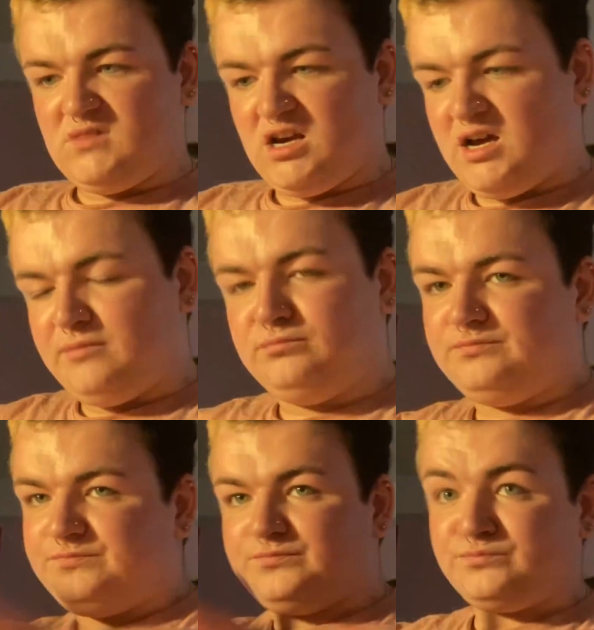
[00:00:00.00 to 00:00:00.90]

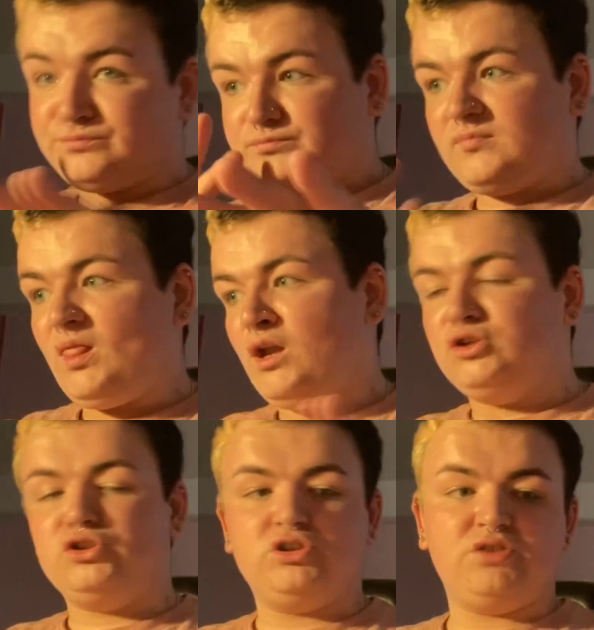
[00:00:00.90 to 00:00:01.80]

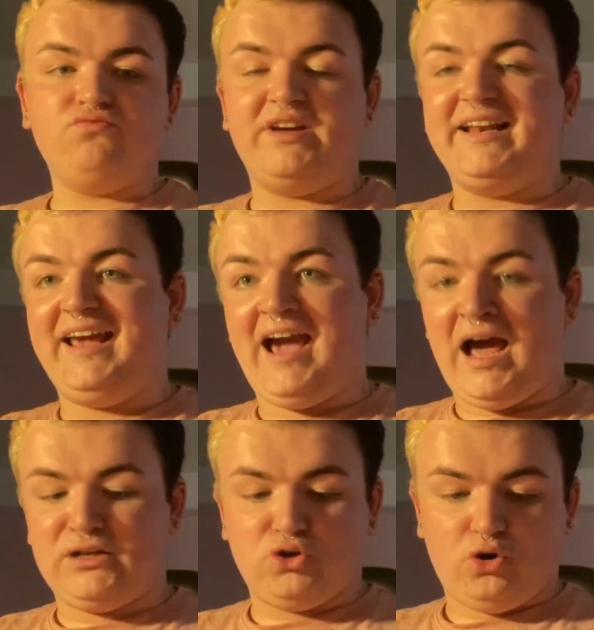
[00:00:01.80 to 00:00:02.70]
Doesn't really
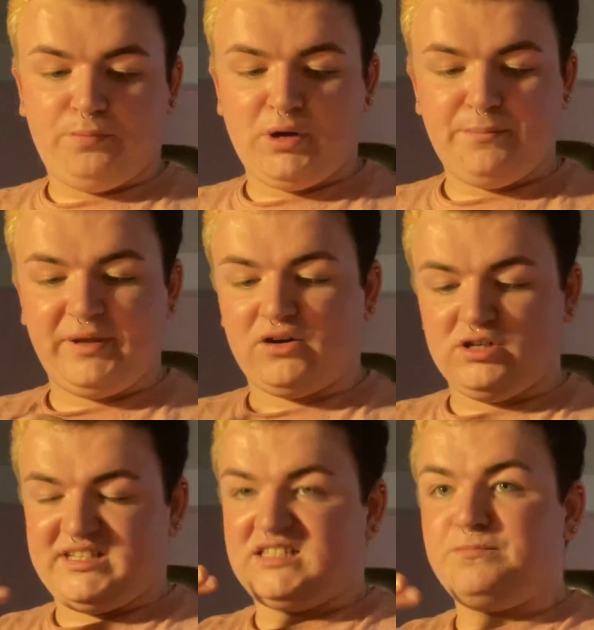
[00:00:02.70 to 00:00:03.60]
add up
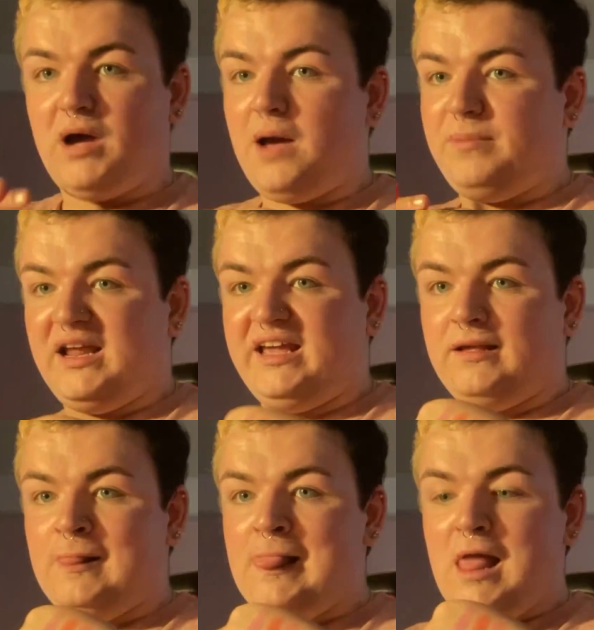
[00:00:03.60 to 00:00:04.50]
because it's
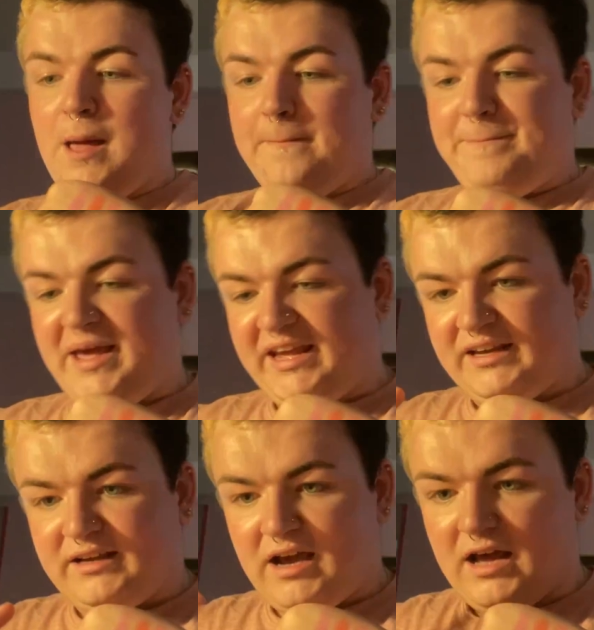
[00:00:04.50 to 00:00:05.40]
purpley
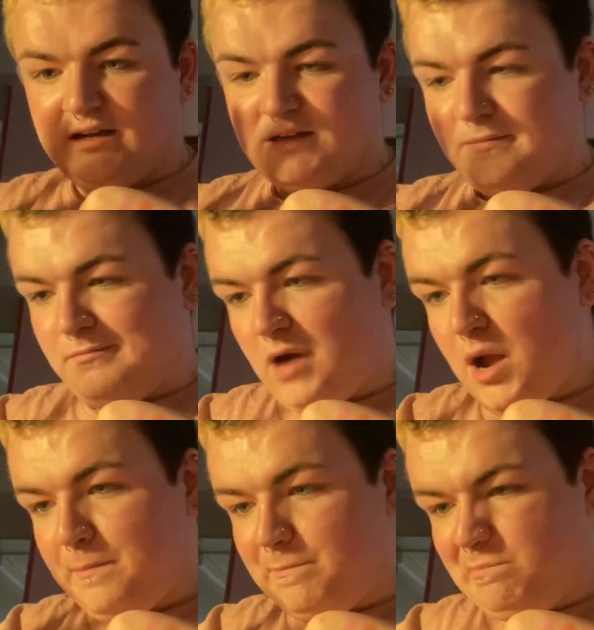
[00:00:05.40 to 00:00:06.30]
pink and
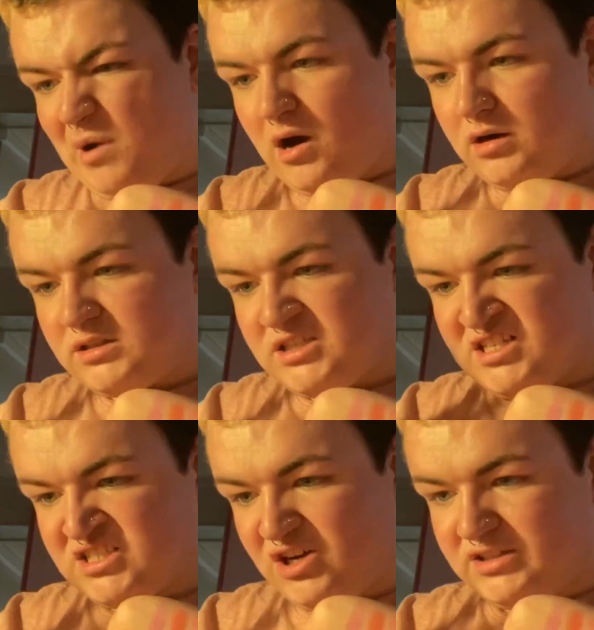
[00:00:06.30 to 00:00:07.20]
my box
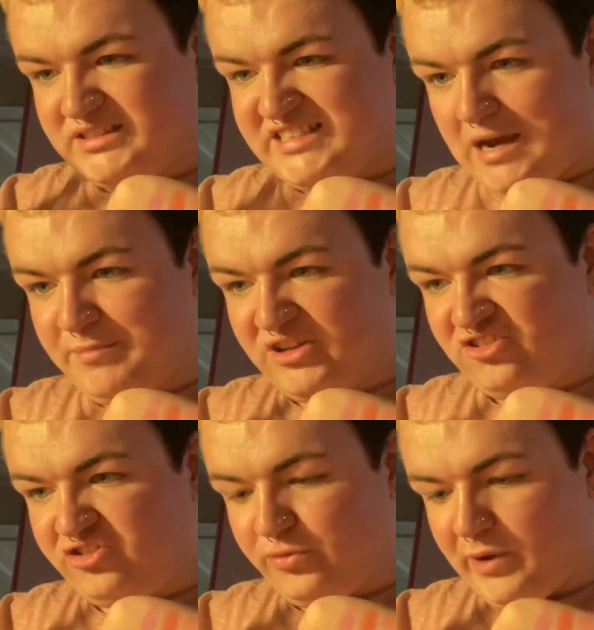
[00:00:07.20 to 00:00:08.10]
has got
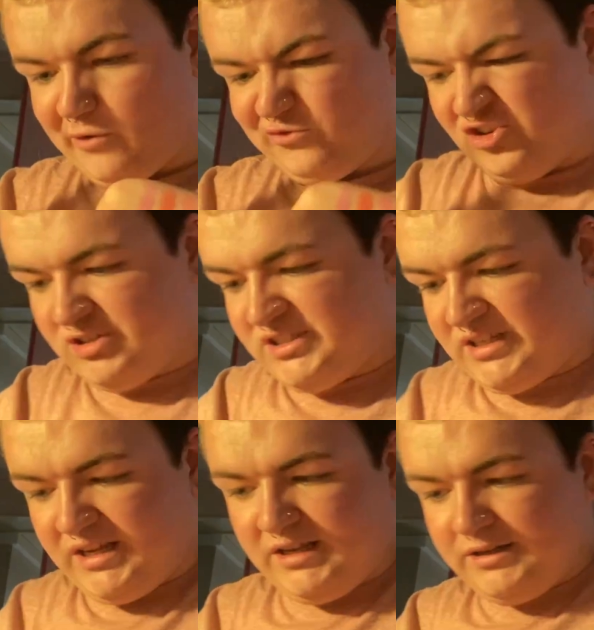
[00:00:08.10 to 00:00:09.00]
damage to it, I've just
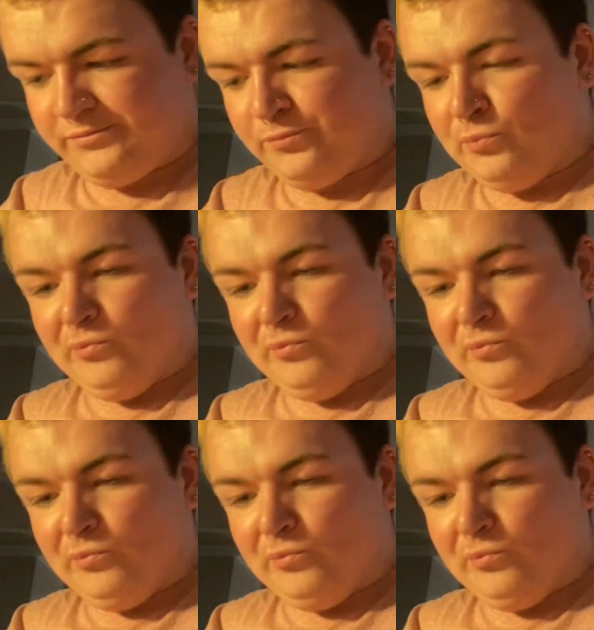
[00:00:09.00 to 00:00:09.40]
seen.